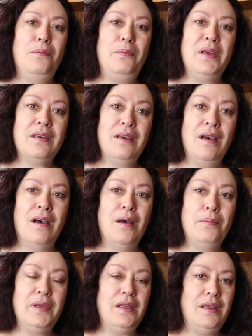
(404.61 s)

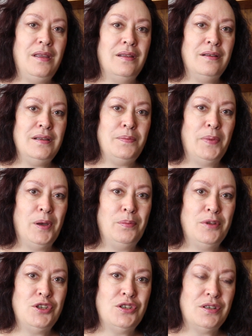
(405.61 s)
become indie
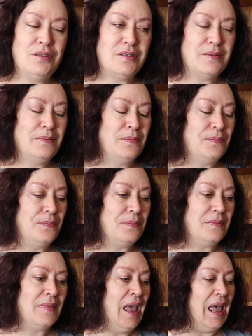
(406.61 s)
publishers
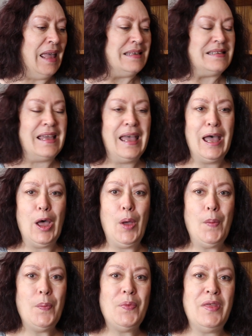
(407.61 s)
and to
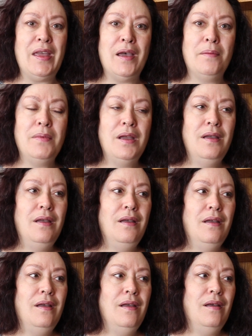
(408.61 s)
help them
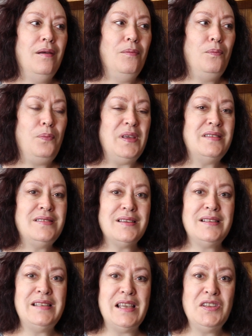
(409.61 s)
be
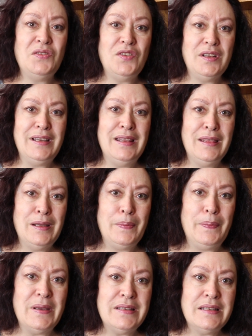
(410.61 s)
successful in their
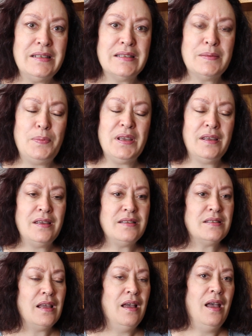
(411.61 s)
business,
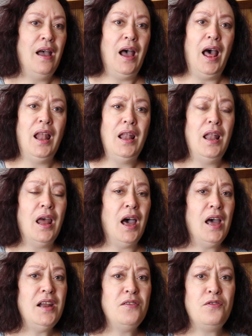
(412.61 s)
because a
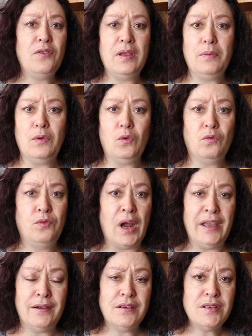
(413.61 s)
lot of
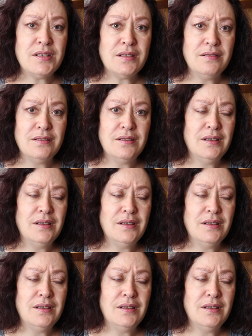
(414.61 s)
writers